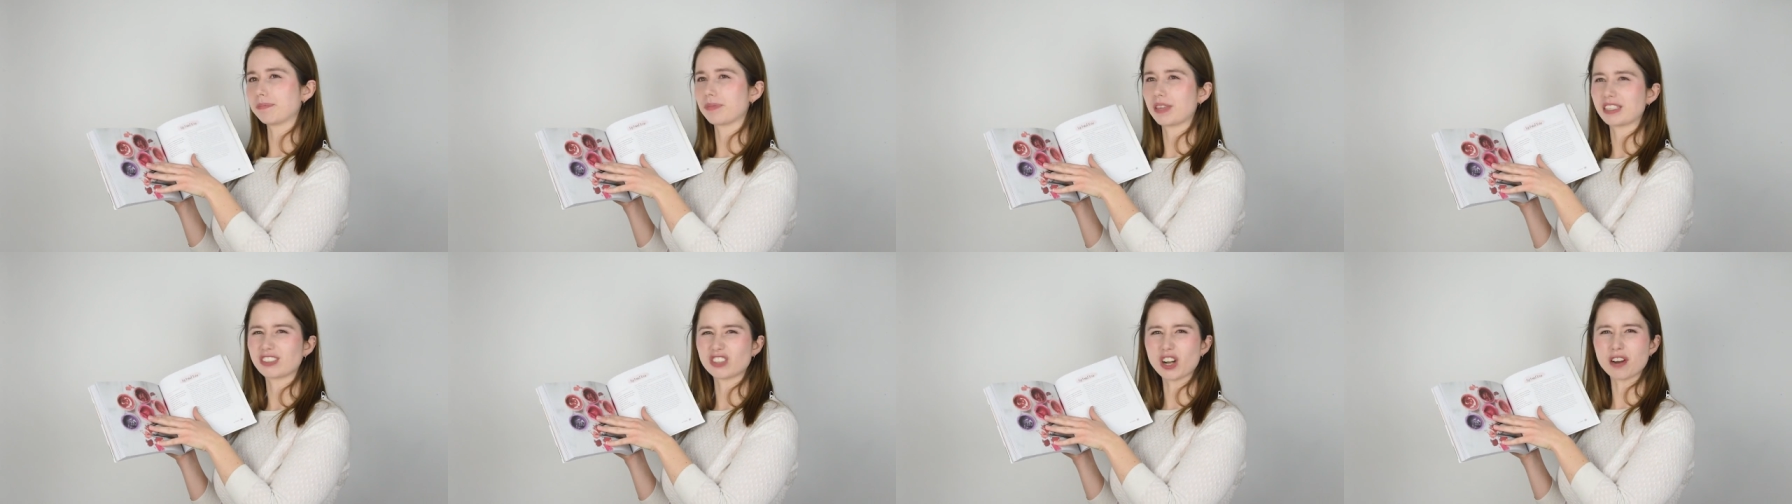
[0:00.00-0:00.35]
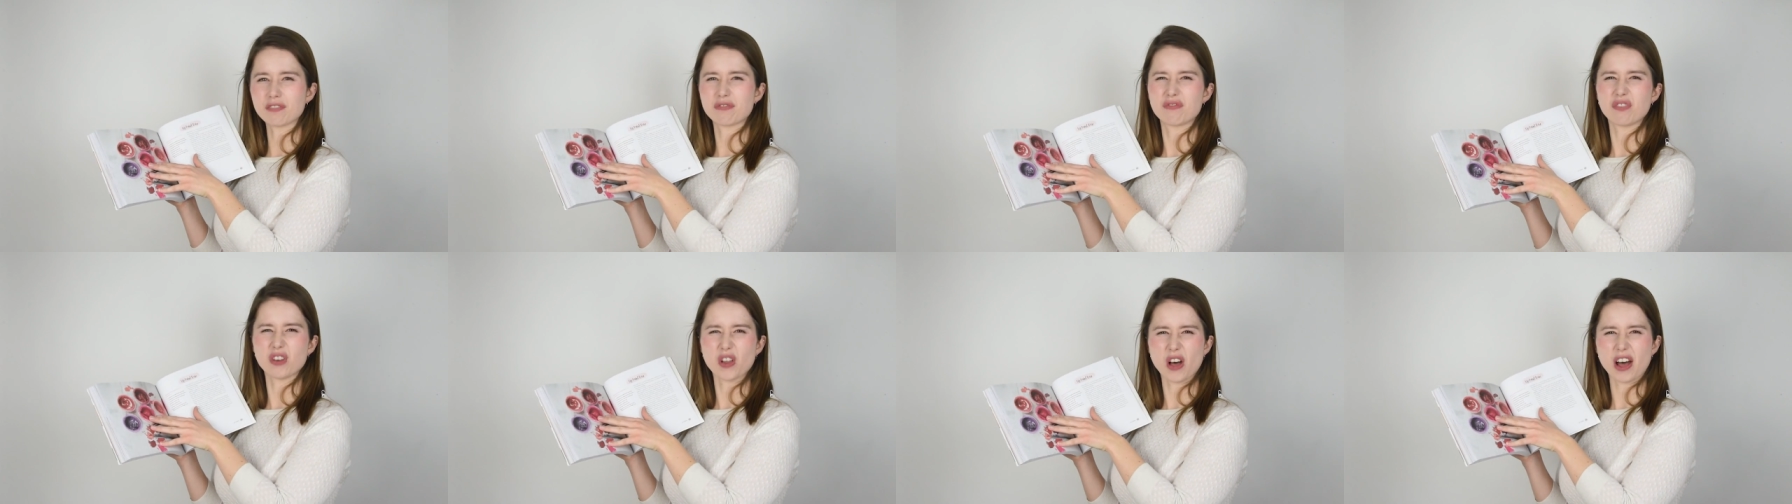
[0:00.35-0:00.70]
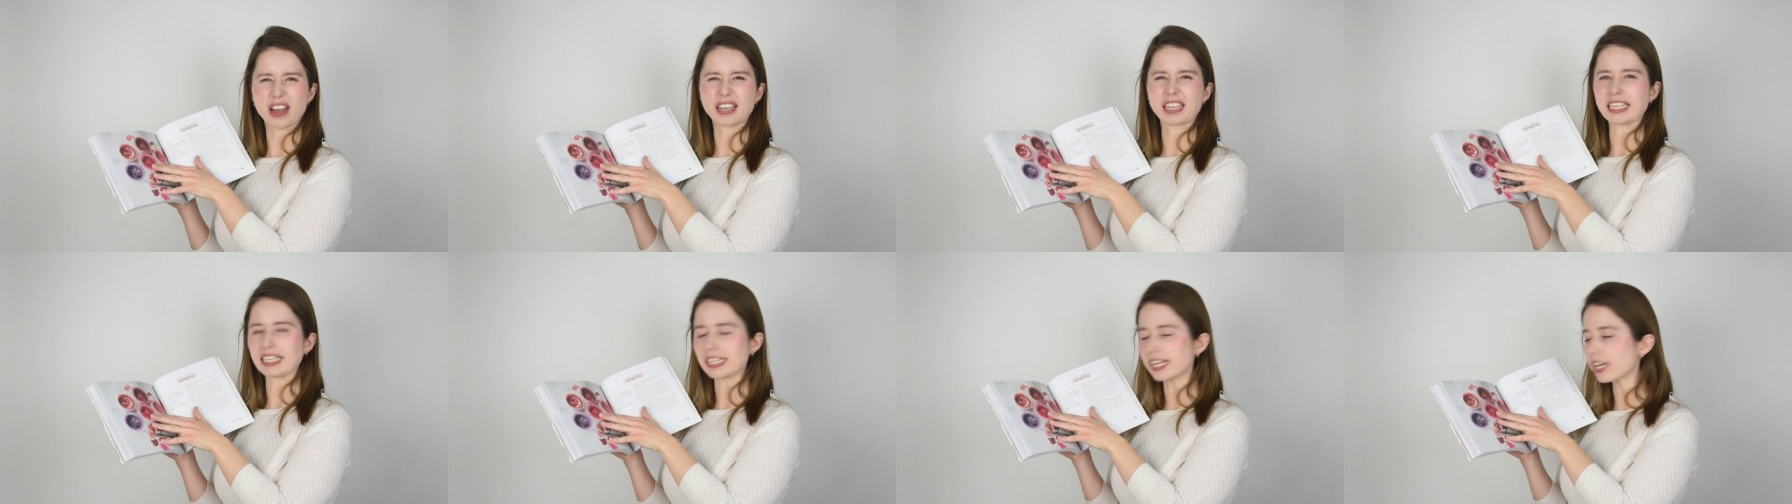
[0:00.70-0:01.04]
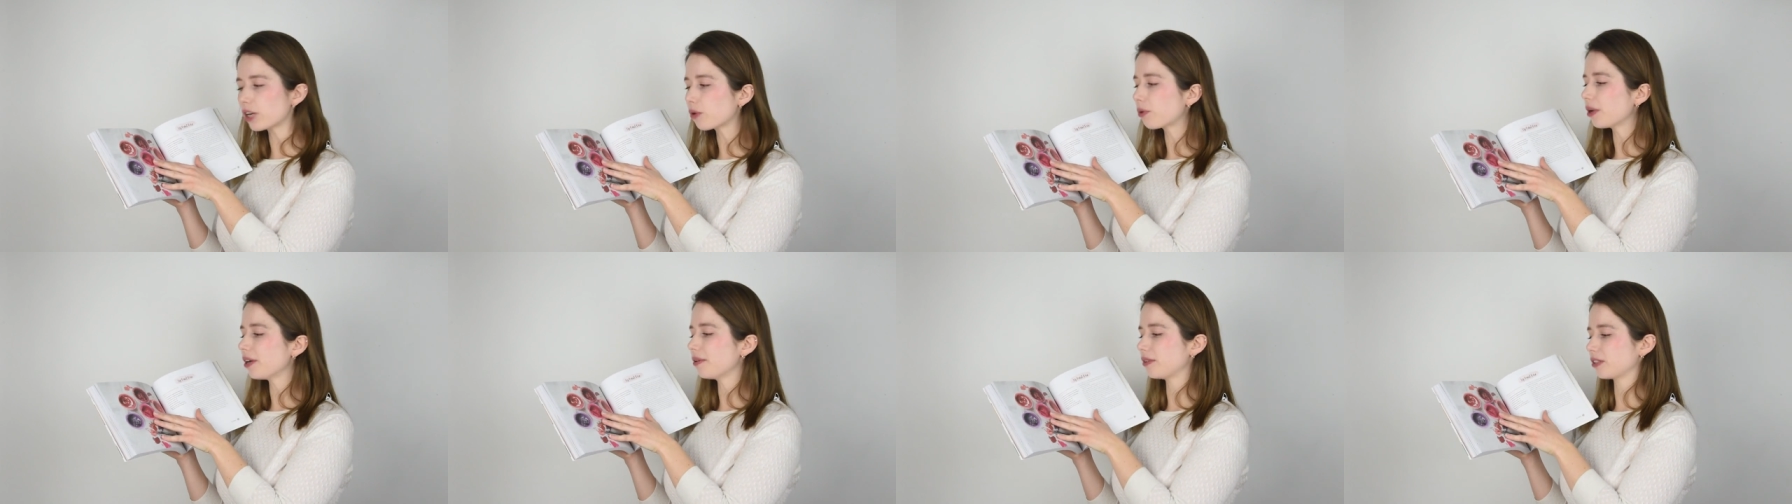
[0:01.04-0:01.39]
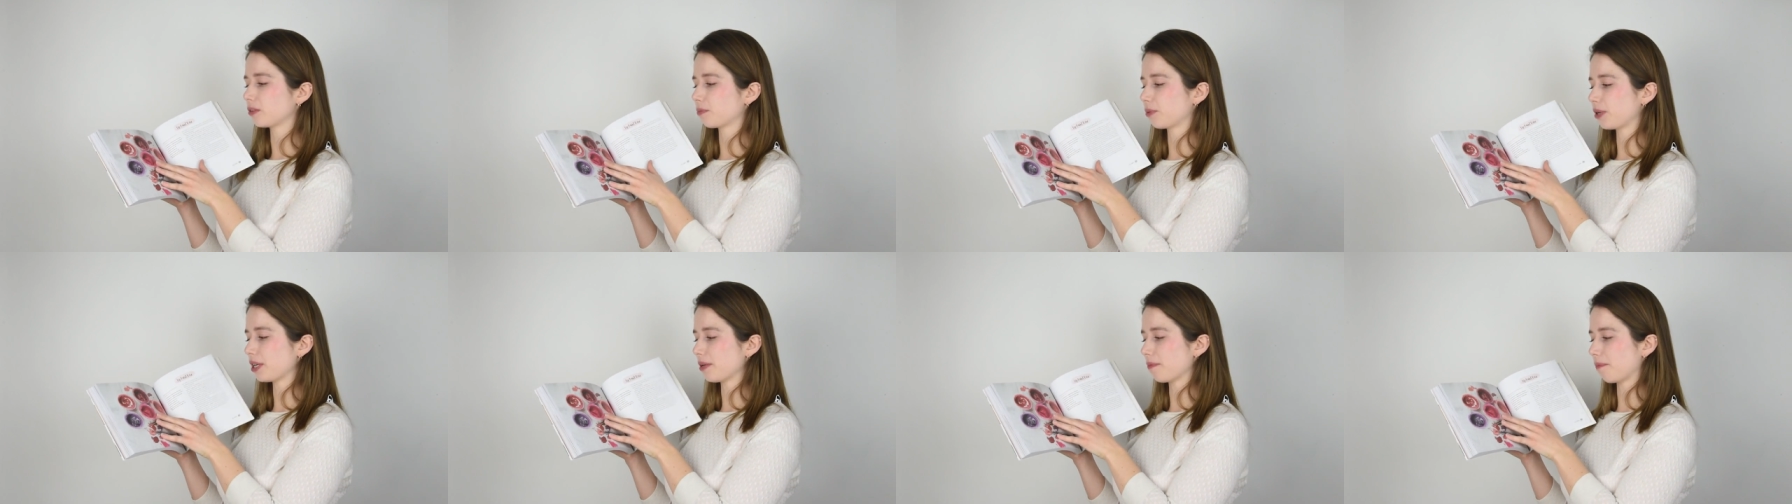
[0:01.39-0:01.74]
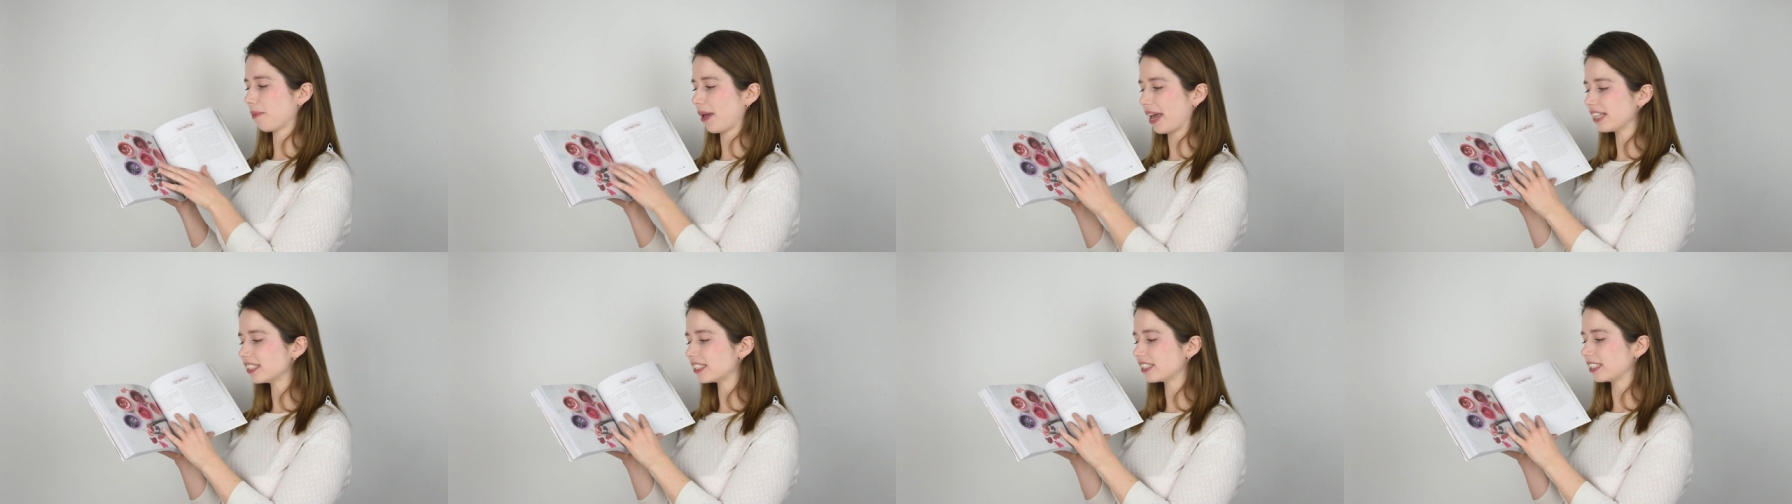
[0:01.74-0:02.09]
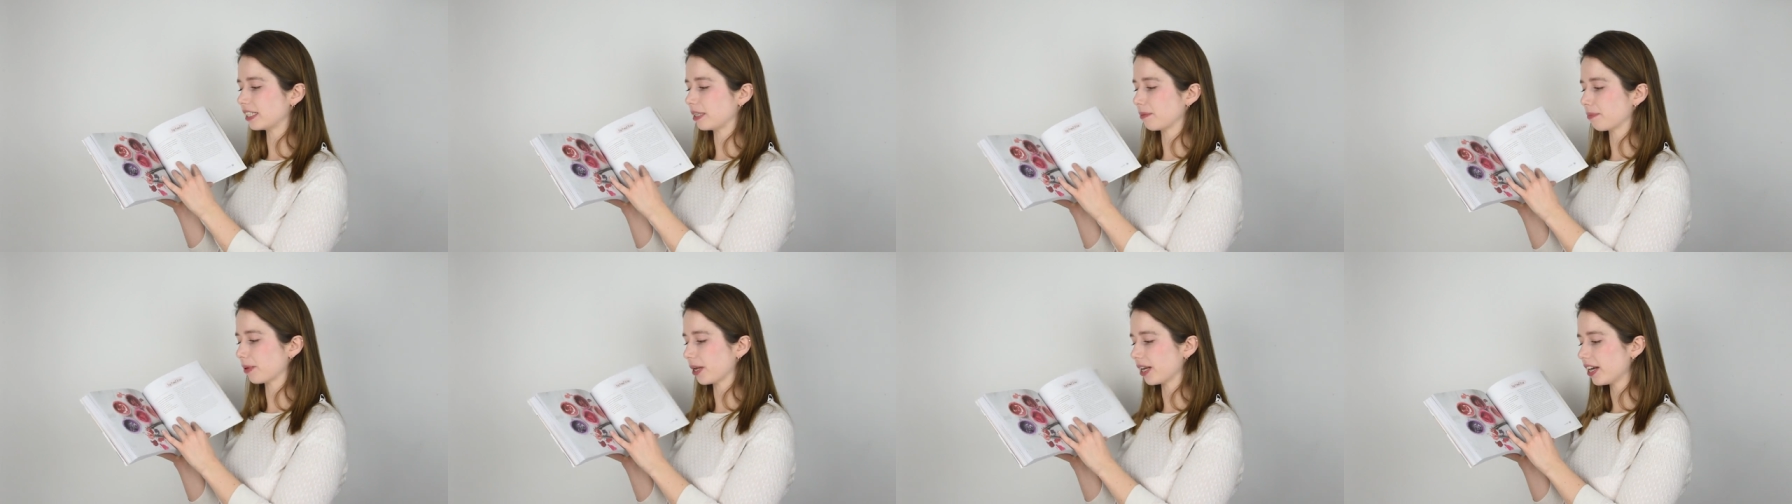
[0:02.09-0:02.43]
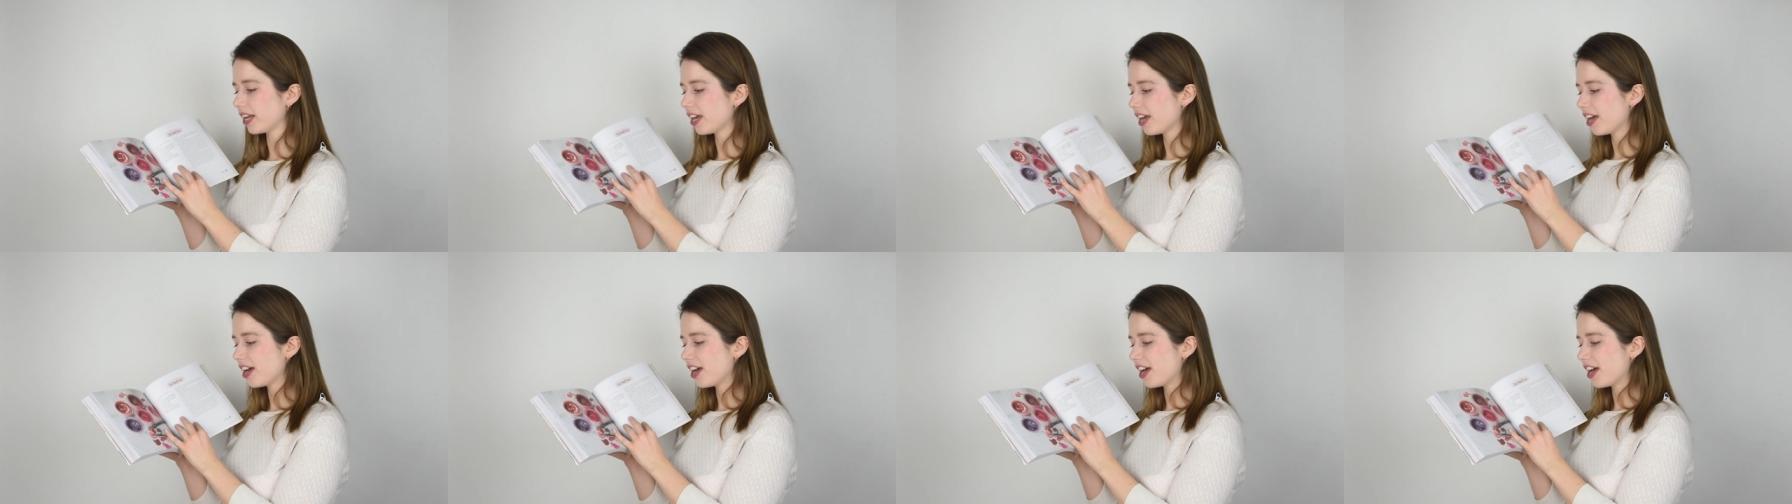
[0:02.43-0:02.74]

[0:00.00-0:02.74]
it's not full on liquid, it's pretty pasty, but